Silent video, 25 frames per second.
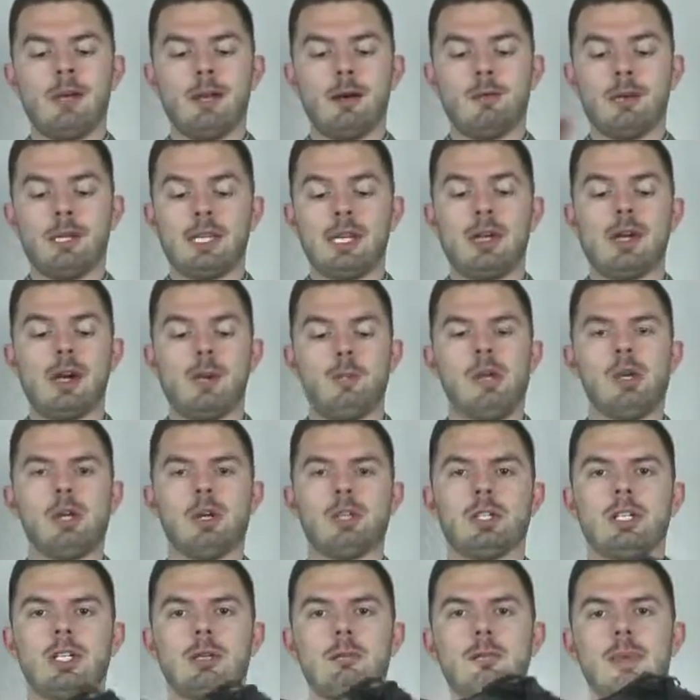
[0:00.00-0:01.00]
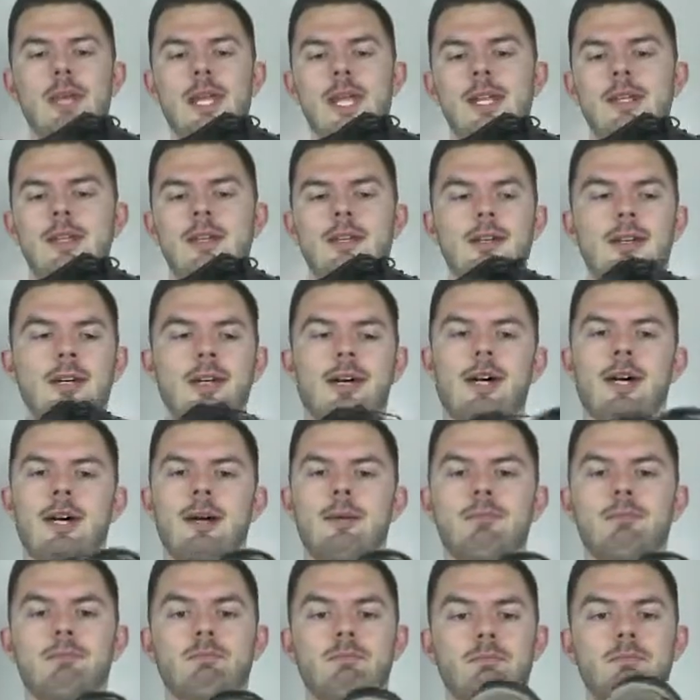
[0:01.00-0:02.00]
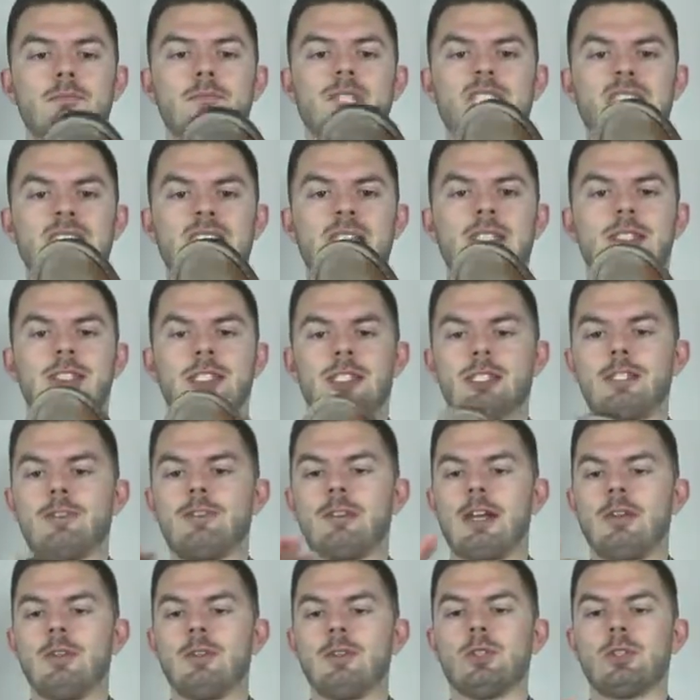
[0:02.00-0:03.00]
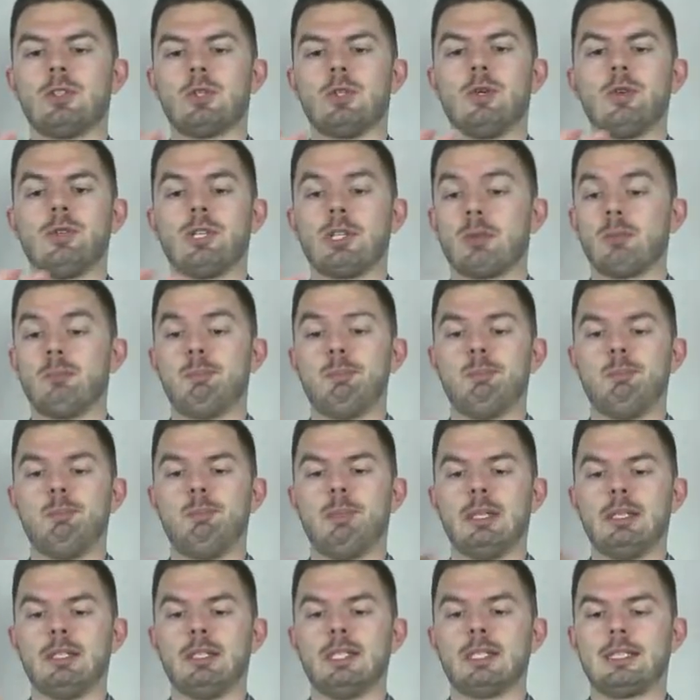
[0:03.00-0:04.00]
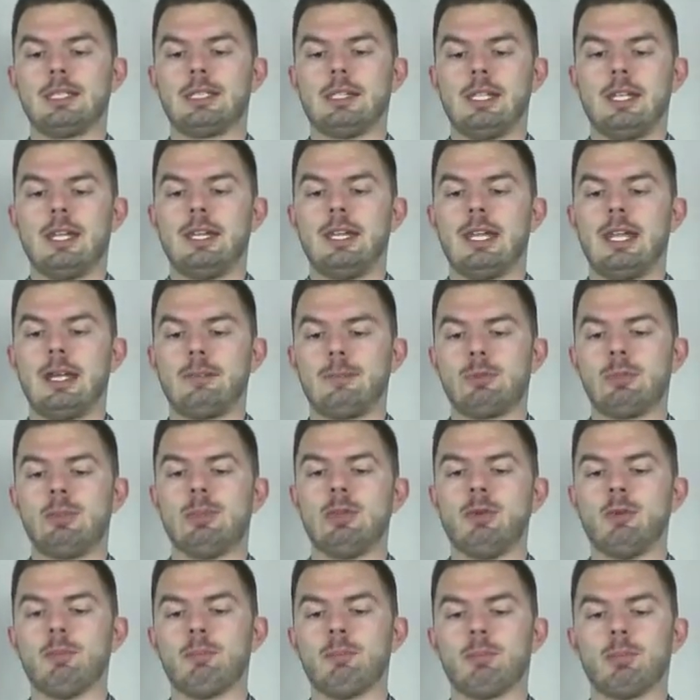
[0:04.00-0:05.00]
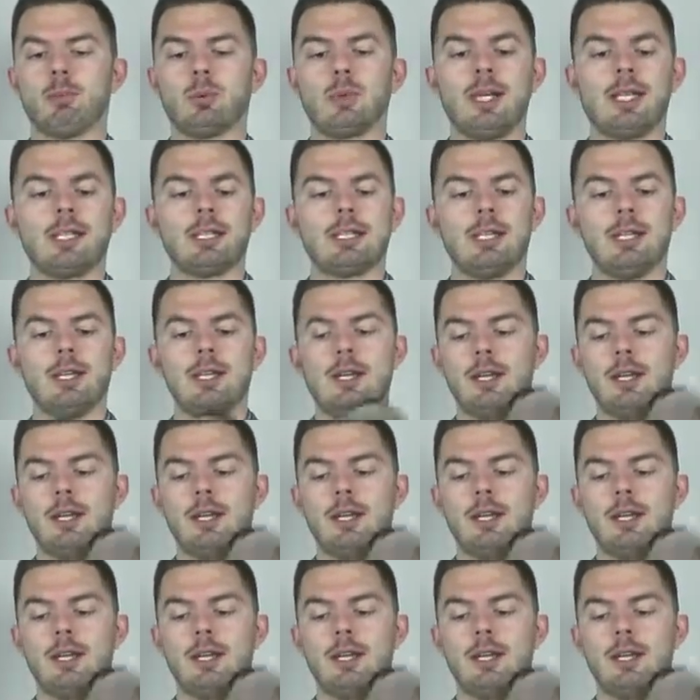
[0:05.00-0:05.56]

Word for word: But yeah, American-made, 60, 65 years old. They're built like an absolute brick.